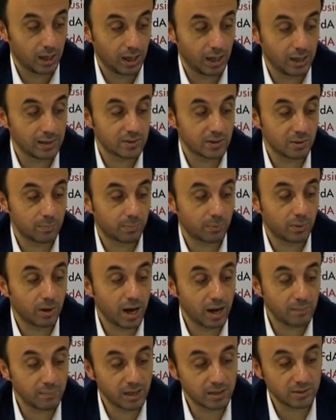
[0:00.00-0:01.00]
It's a
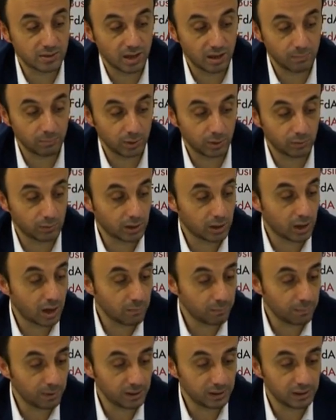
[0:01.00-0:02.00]
prime example of a
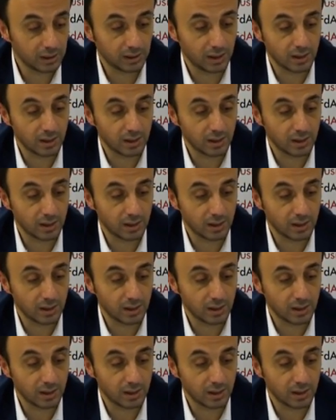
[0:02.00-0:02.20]
company that